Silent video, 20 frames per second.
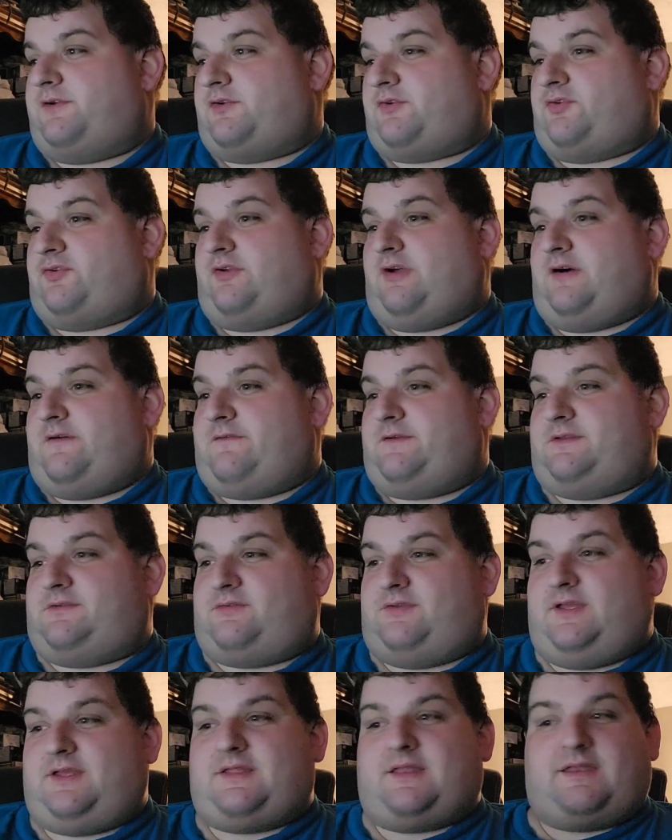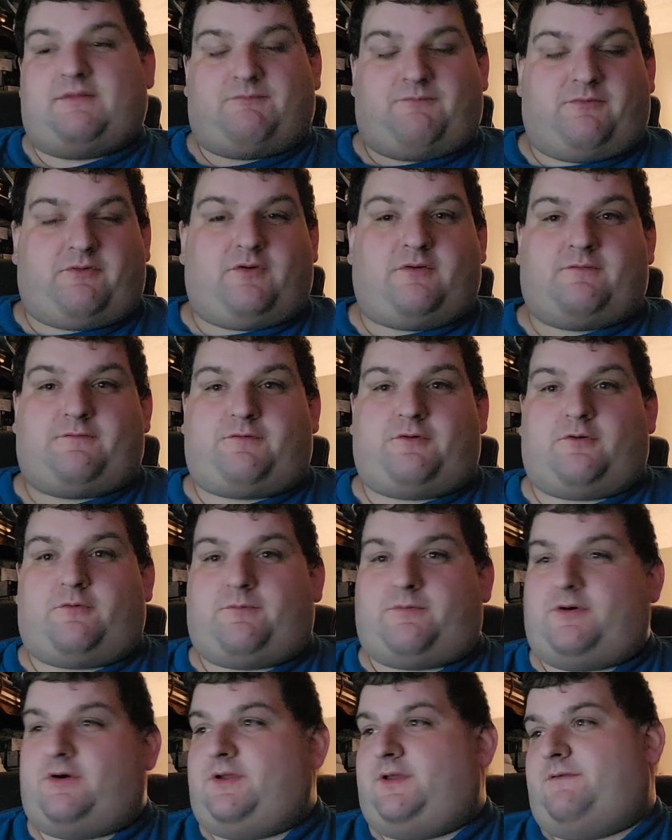yourself and see it in
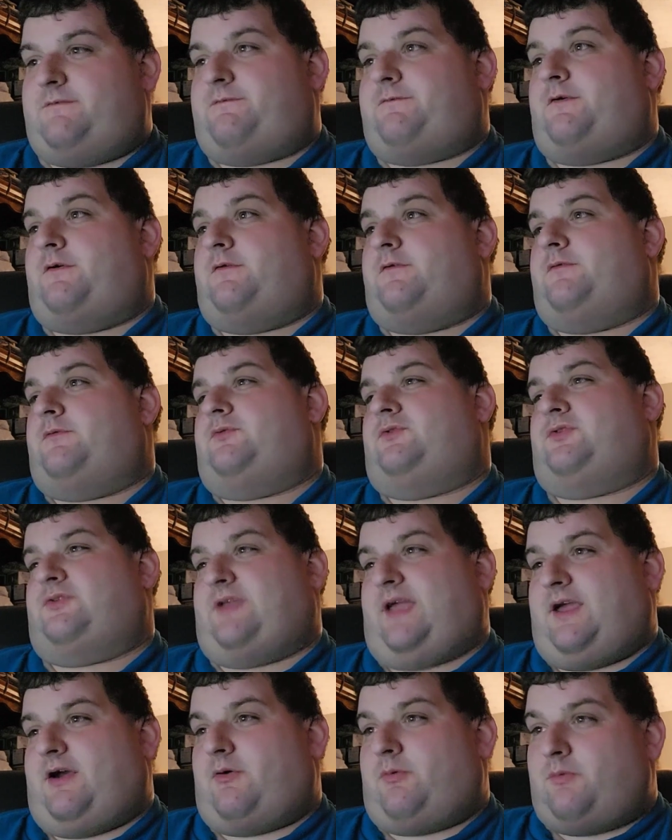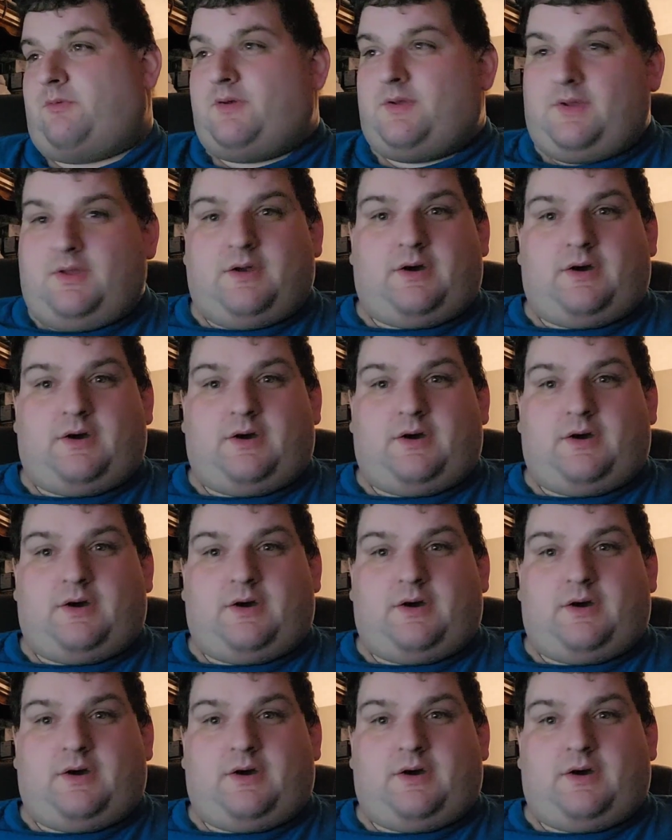full scale,